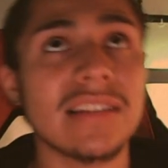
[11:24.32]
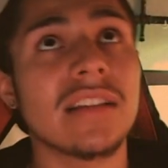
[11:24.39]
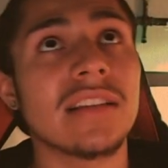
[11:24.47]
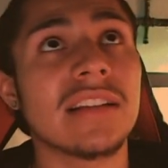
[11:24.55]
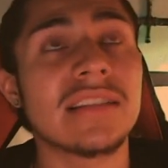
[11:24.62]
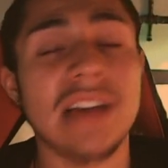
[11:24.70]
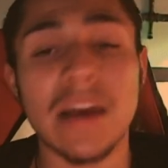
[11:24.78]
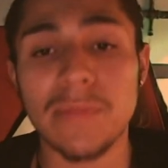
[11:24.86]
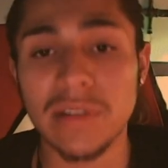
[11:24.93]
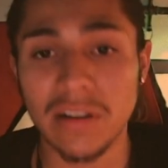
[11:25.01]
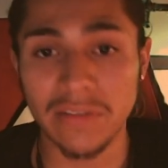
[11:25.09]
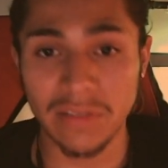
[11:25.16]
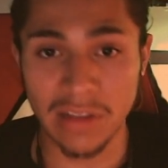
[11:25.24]
The
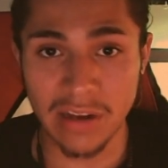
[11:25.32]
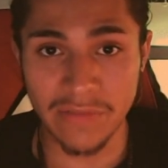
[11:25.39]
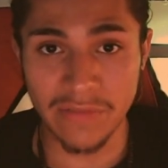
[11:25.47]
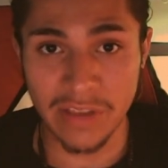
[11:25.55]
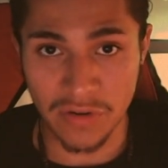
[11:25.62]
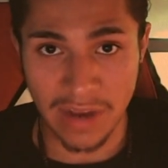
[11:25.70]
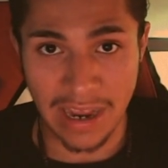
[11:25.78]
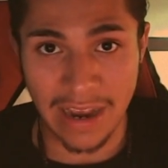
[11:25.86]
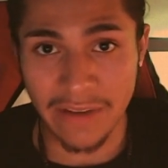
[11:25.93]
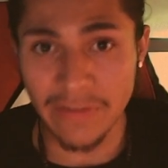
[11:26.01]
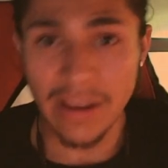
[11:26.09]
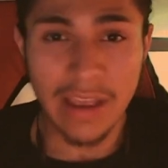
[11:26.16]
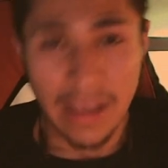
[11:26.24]
topic of love that you
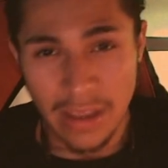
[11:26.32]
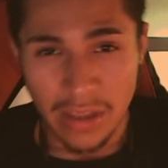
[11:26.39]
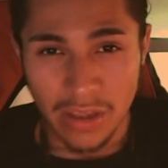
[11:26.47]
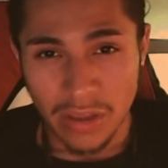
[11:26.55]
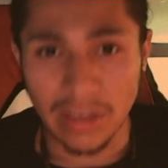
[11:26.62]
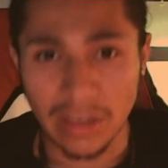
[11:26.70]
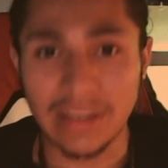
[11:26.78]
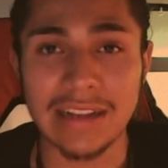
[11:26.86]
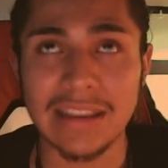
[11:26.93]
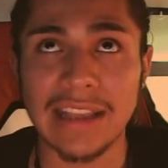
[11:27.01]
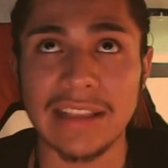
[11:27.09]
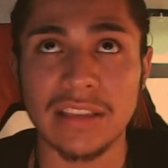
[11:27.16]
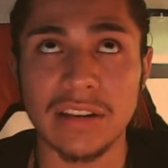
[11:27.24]
have,
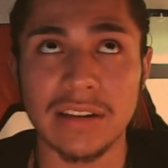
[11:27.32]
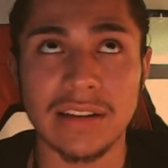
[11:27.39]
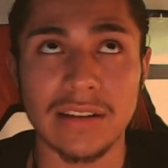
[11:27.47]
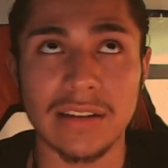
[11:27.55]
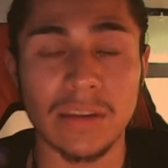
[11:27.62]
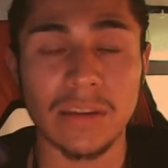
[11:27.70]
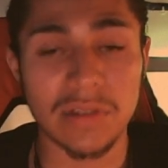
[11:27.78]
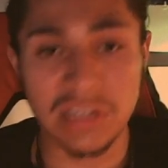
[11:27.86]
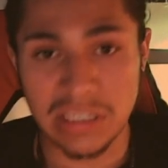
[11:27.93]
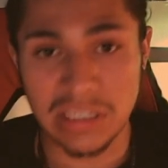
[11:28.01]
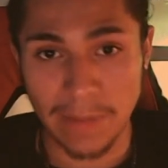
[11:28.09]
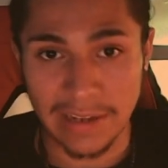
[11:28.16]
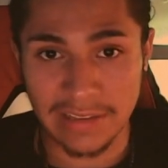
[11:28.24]
the
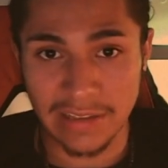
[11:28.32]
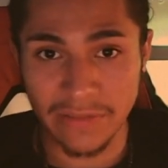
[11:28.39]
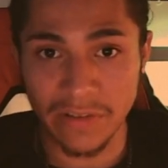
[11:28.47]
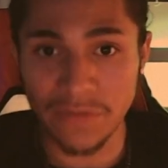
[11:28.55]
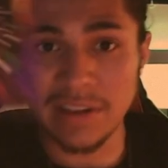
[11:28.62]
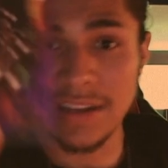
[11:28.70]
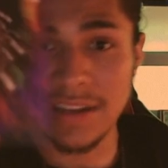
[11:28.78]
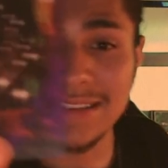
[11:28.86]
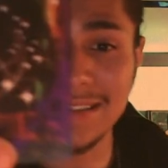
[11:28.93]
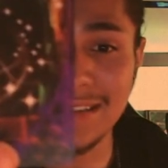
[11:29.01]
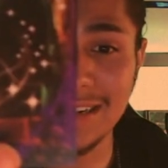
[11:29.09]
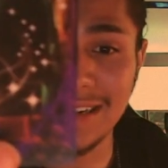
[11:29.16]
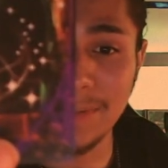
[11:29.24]
perspective of it, it's
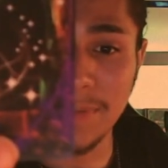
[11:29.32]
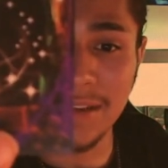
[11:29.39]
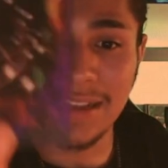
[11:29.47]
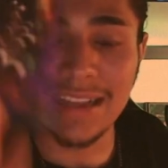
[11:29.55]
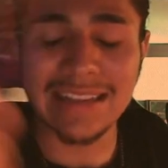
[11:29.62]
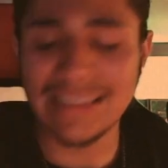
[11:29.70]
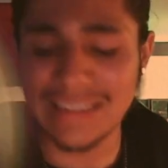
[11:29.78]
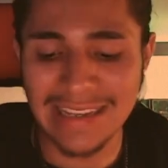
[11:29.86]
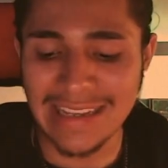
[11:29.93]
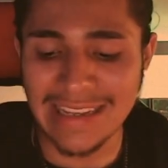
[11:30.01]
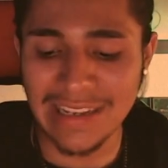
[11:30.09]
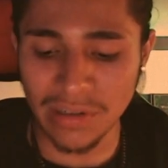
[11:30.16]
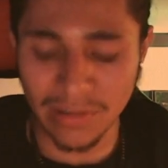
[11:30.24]
gonna
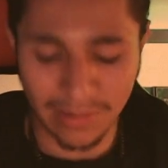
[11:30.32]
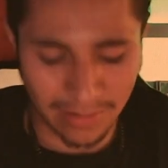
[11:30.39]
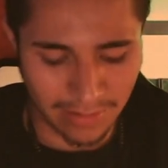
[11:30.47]
heal.